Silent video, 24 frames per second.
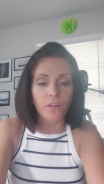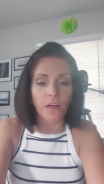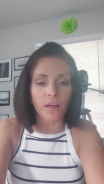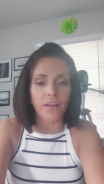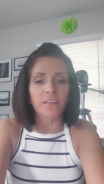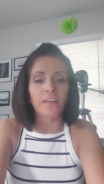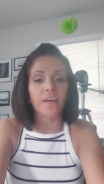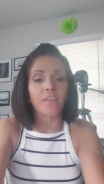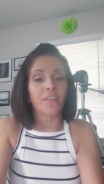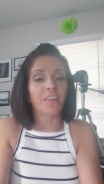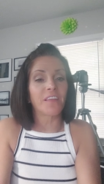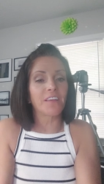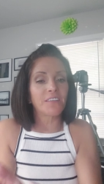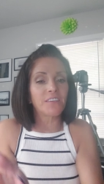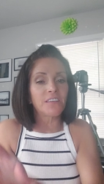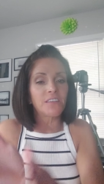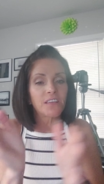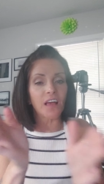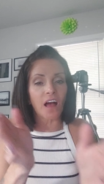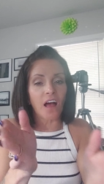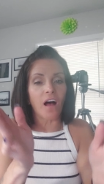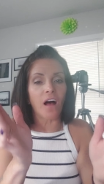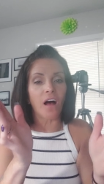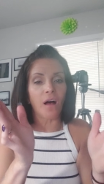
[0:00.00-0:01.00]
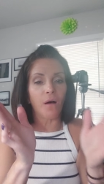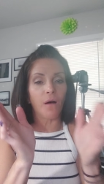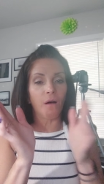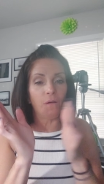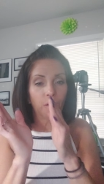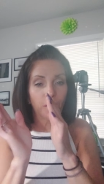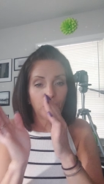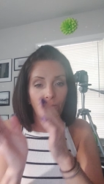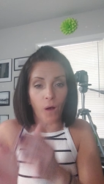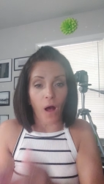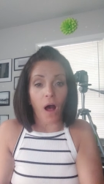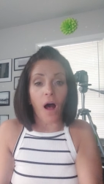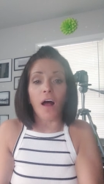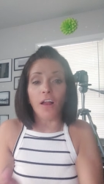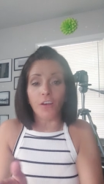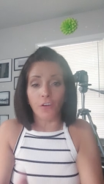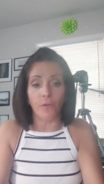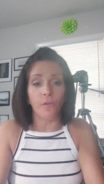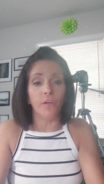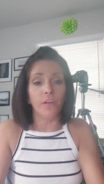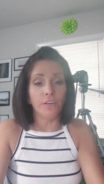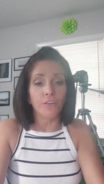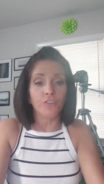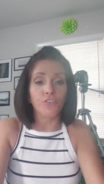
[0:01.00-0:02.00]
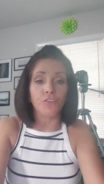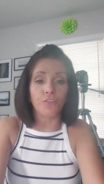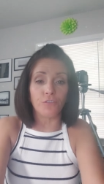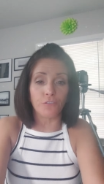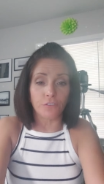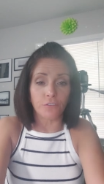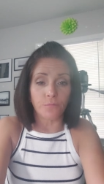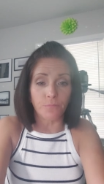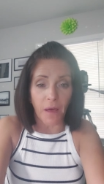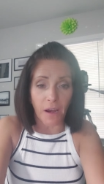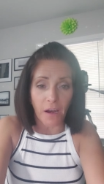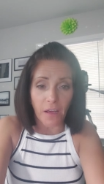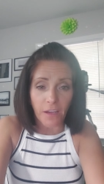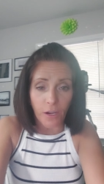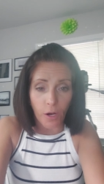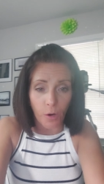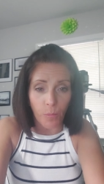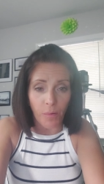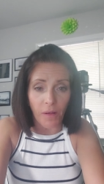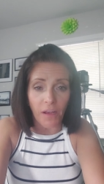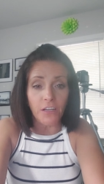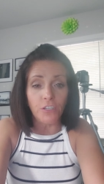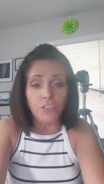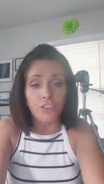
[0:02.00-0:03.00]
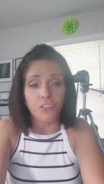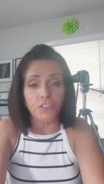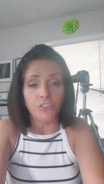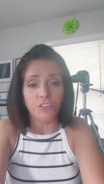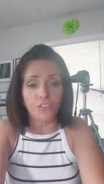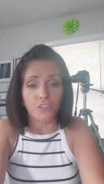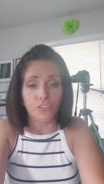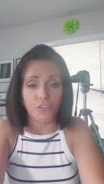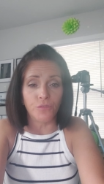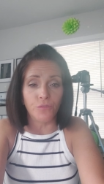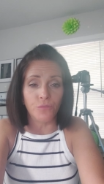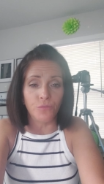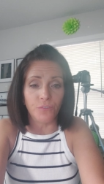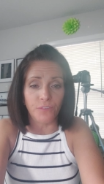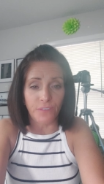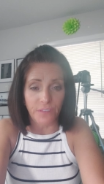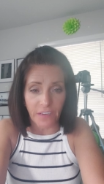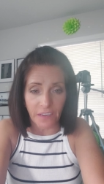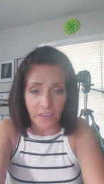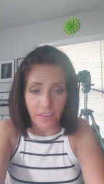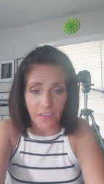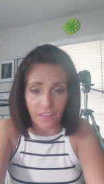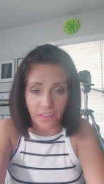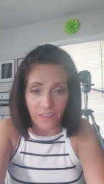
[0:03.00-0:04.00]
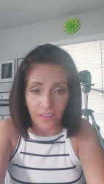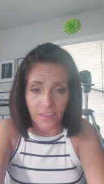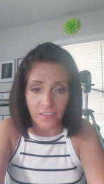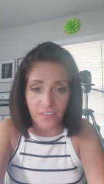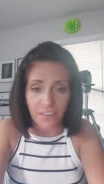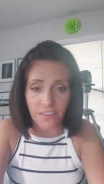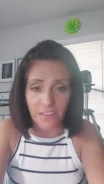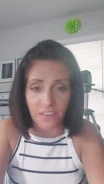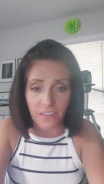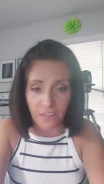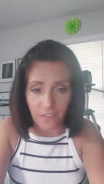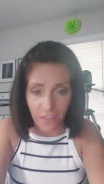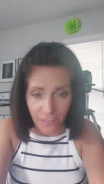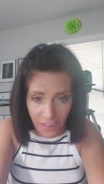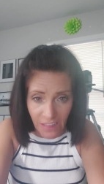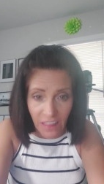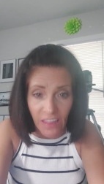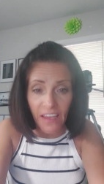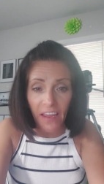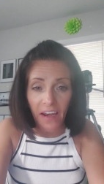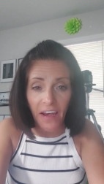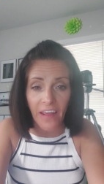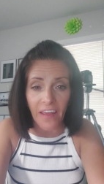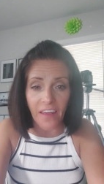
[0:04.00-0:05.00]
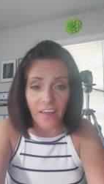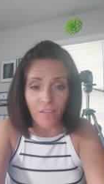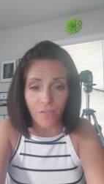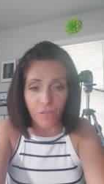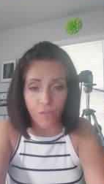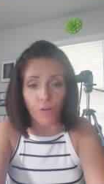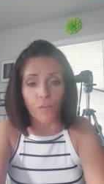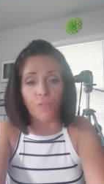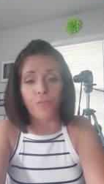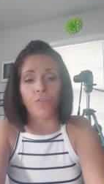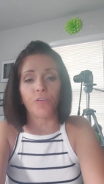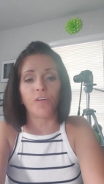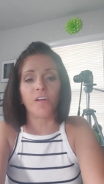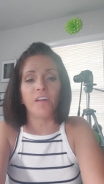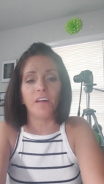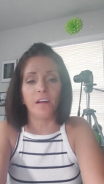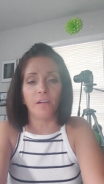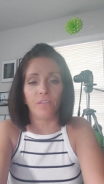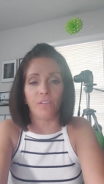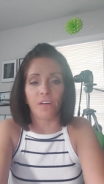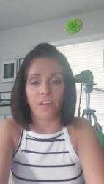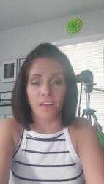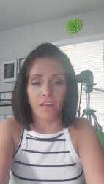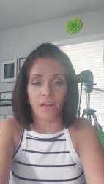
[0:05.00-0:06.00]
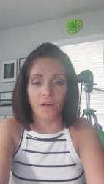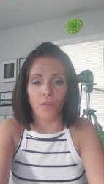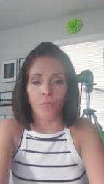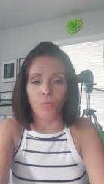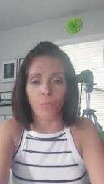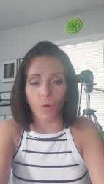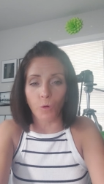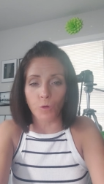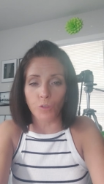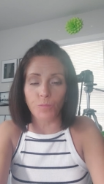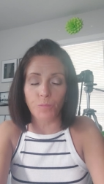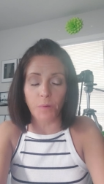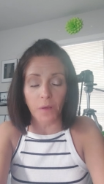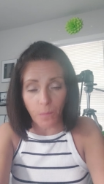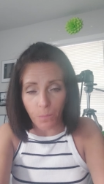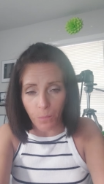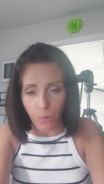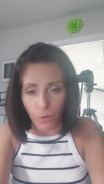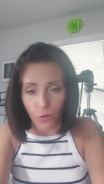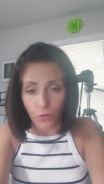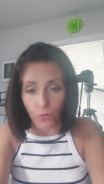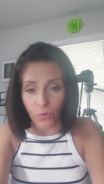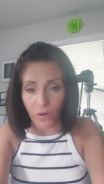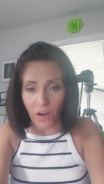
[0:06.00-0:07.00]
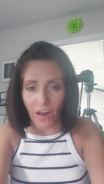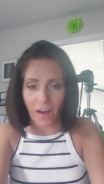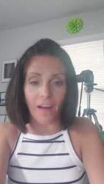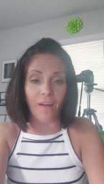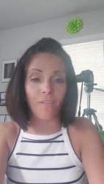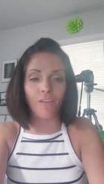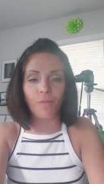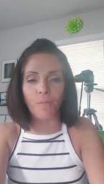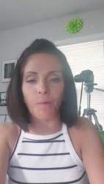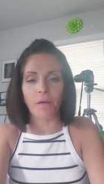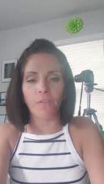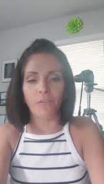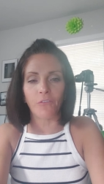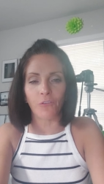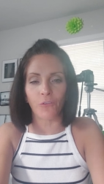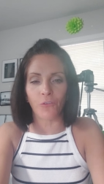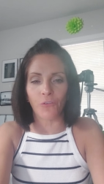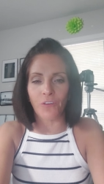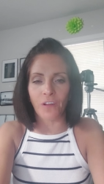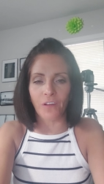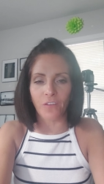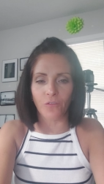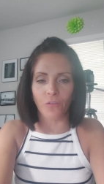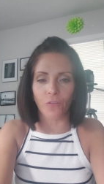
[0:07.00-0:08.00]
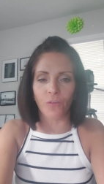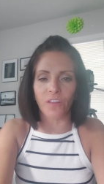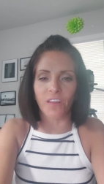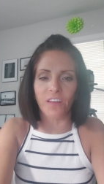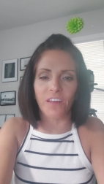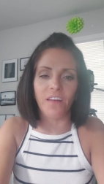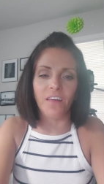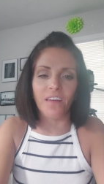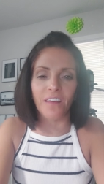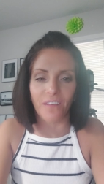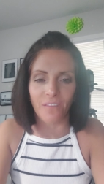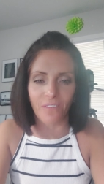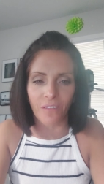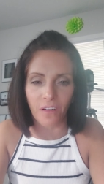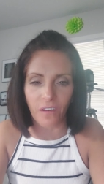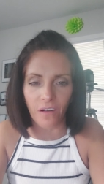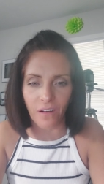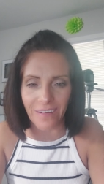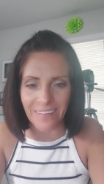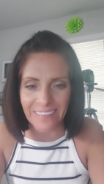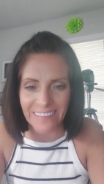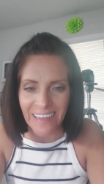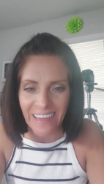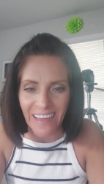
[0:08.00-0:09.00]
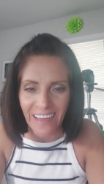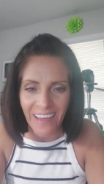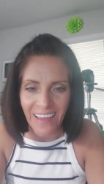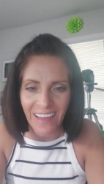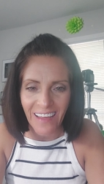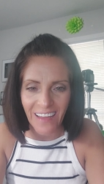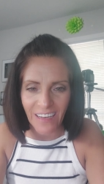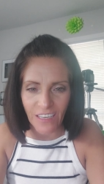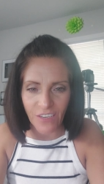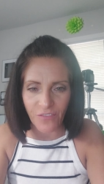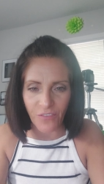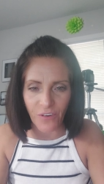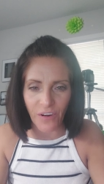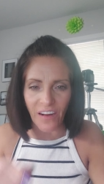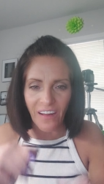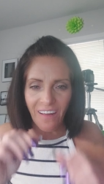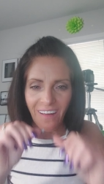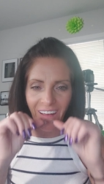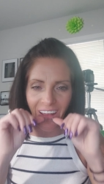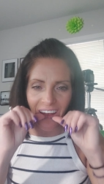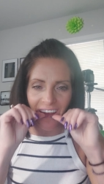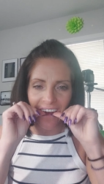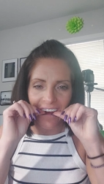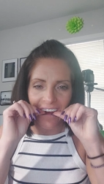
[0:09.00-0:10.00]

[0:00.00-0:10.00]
Like this is uh on your insurance. Medicare patients do get this the cleaning for free every year. Most people do not have to pay for their dental cleaning every year. It's free.